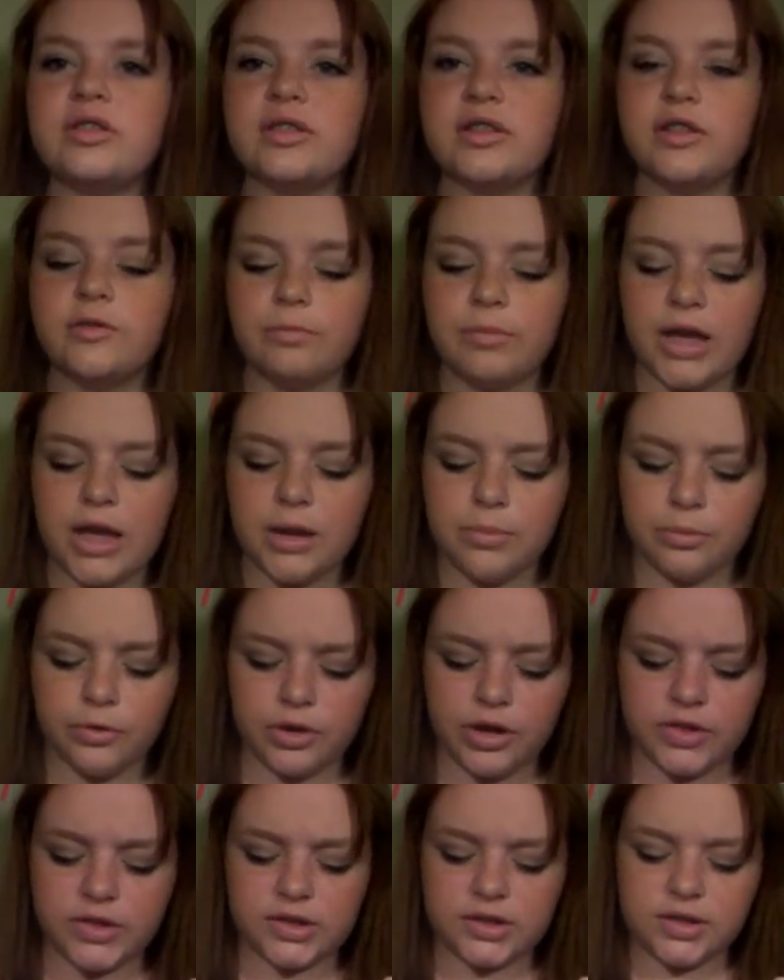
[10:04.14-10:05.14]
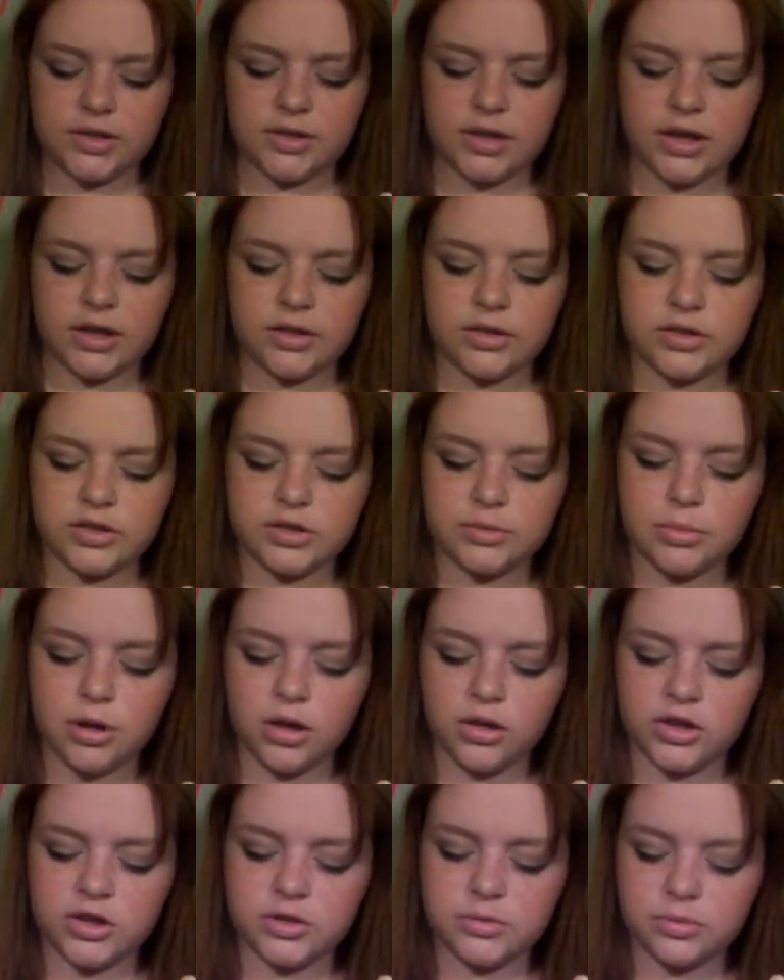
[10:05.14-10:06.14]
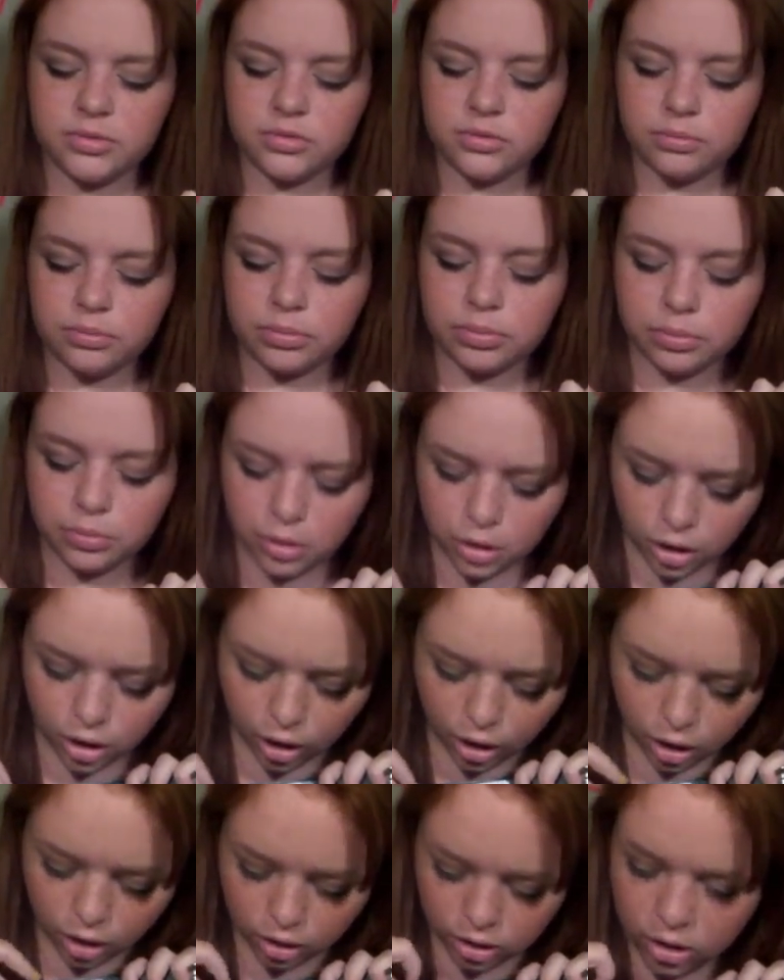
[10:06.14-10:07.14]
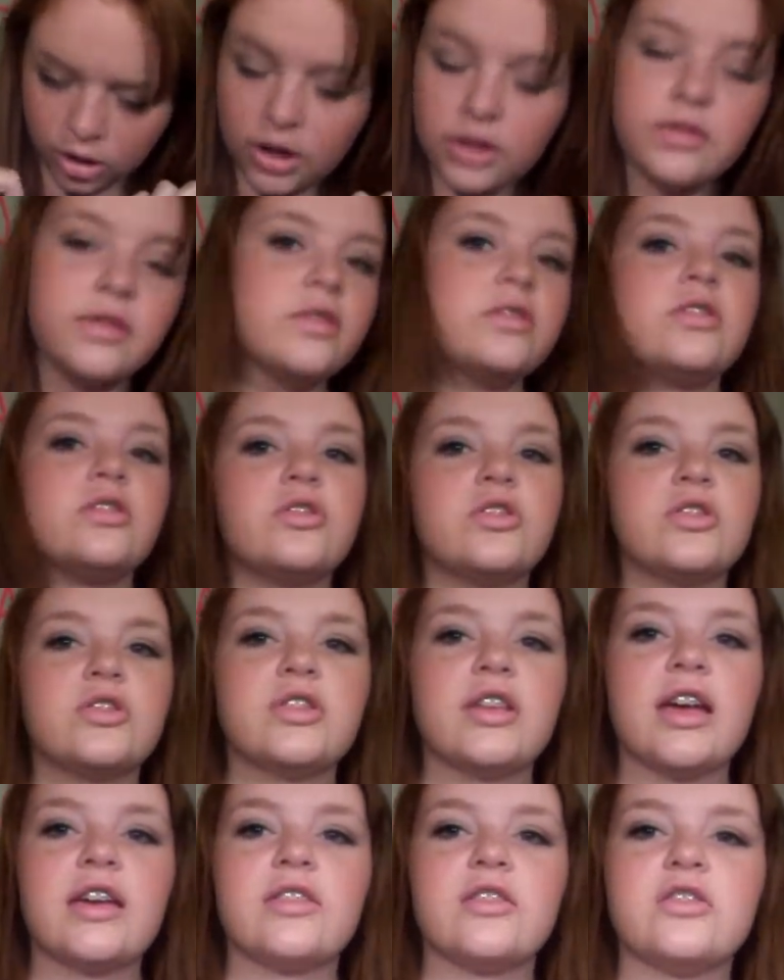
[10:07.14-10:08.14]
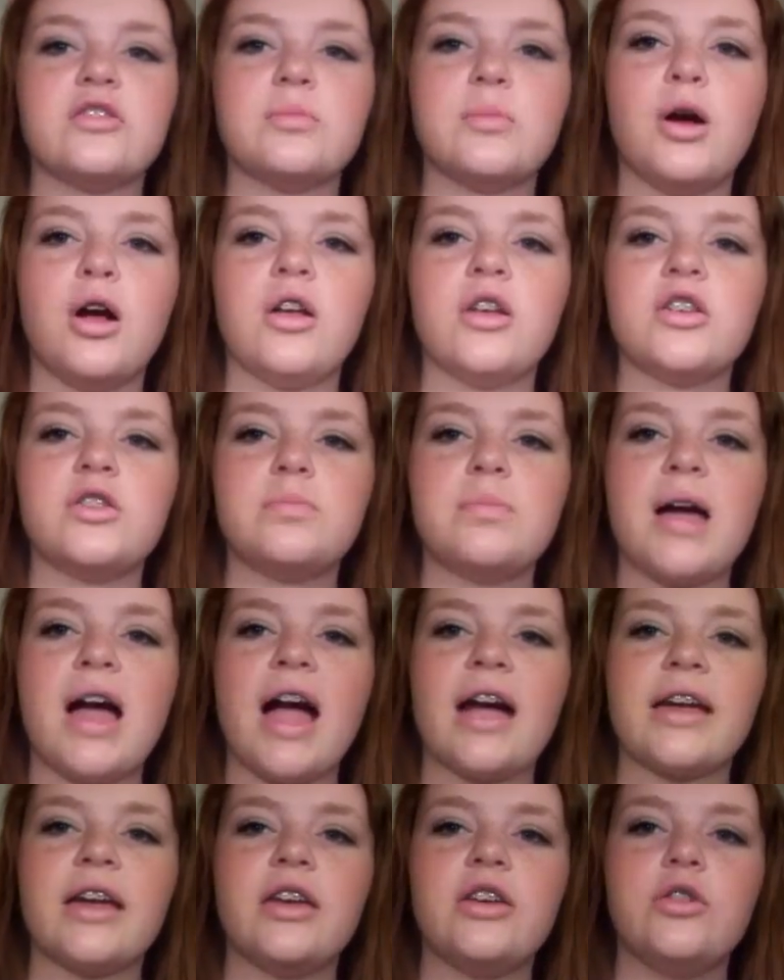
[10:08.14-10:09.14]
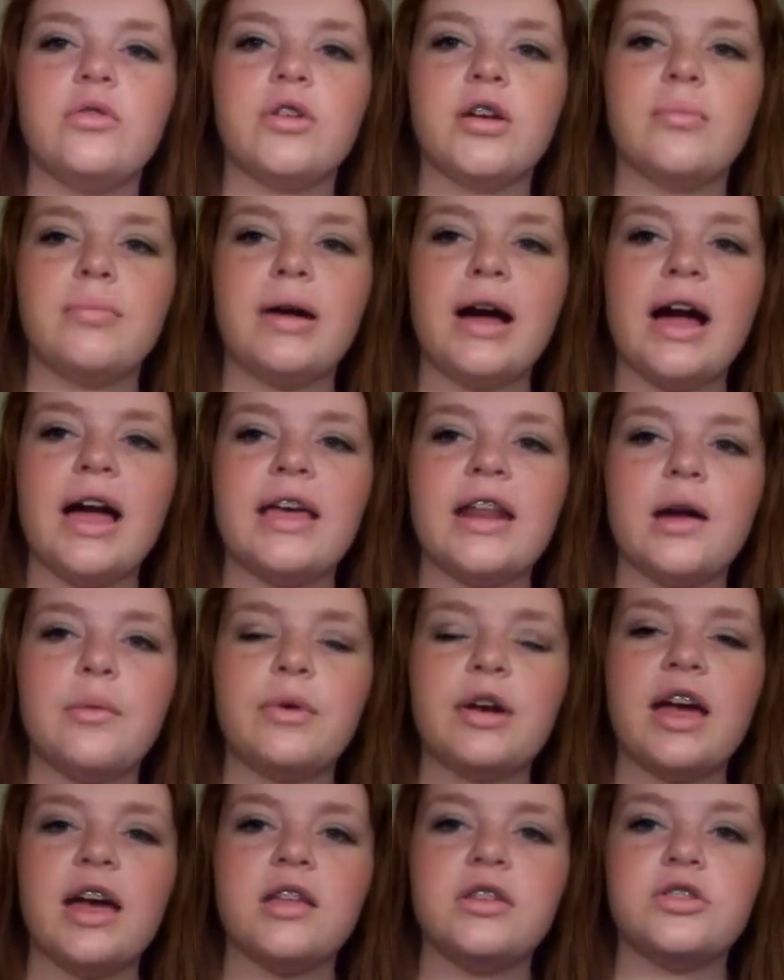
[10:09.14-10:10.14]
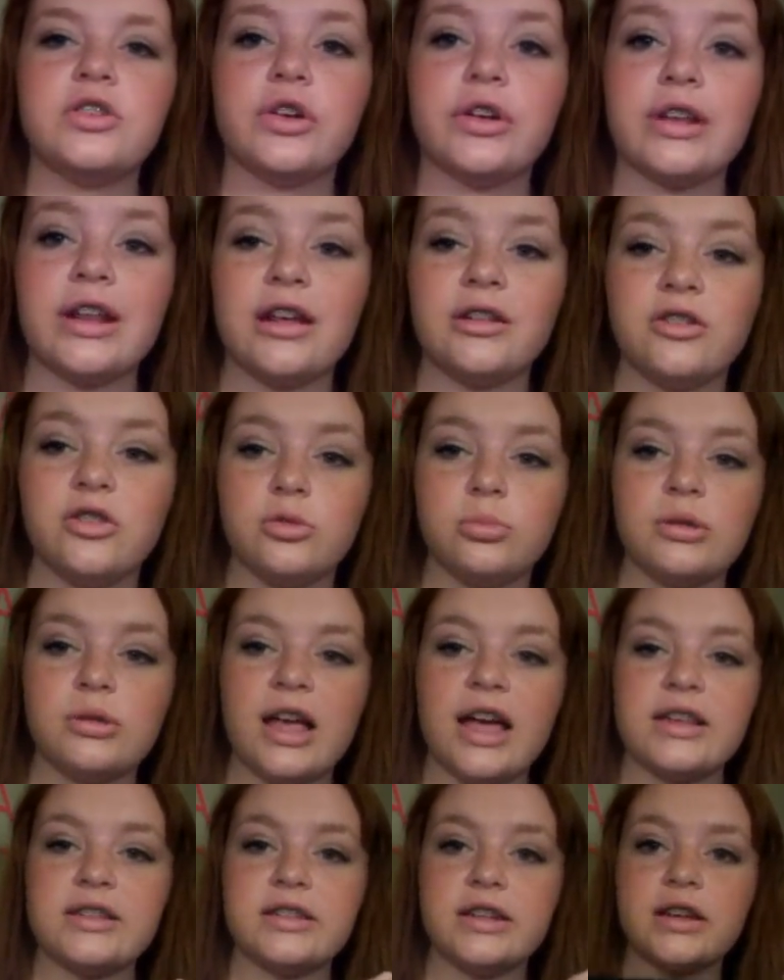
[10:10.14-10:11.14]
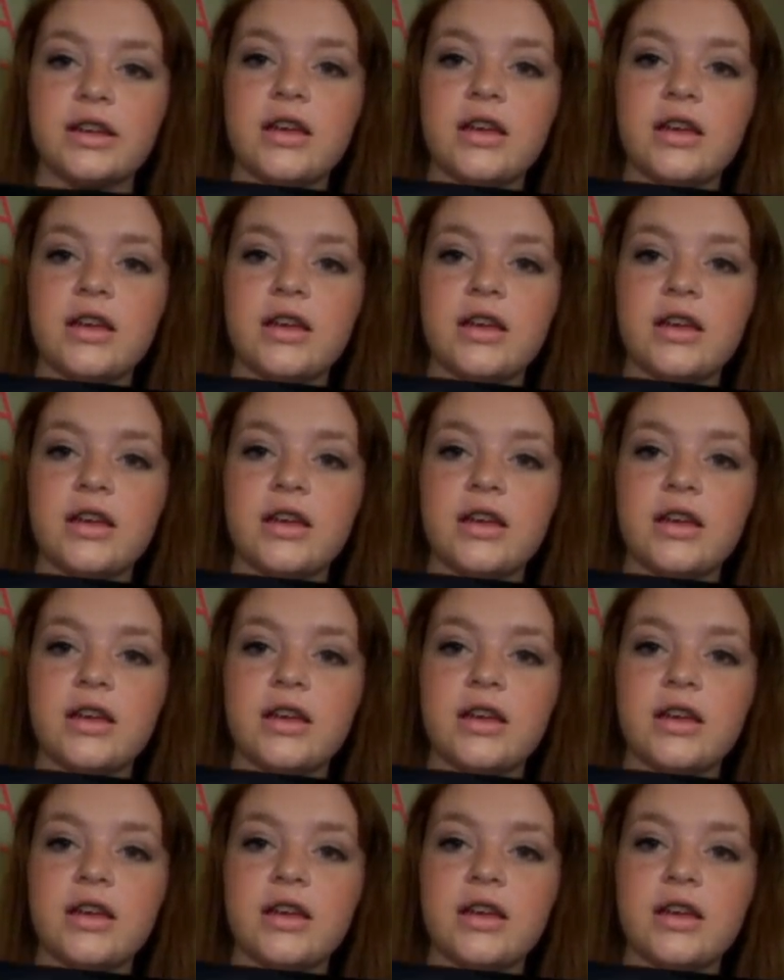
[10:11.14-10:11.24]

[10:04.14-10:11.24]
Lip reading: leaf paper, and this is like the smallest, this is just like the smallest packet you can buy, and I went ahead and took it out of the plastic,